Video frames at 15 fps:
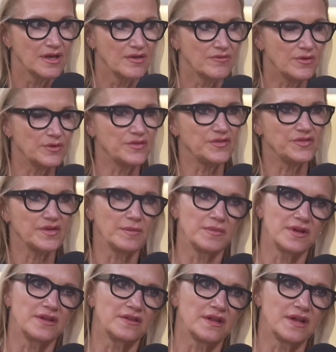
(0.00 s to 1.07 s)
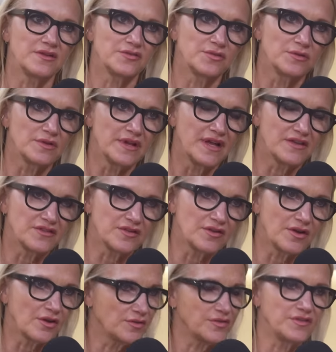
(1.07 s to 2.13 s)
versus somebody that truly has a
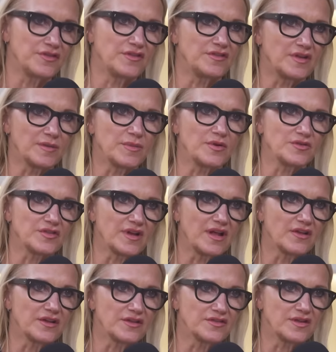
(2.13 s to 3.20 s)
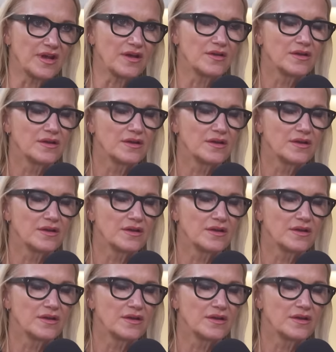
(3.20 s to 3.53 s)
narcissistic personality style?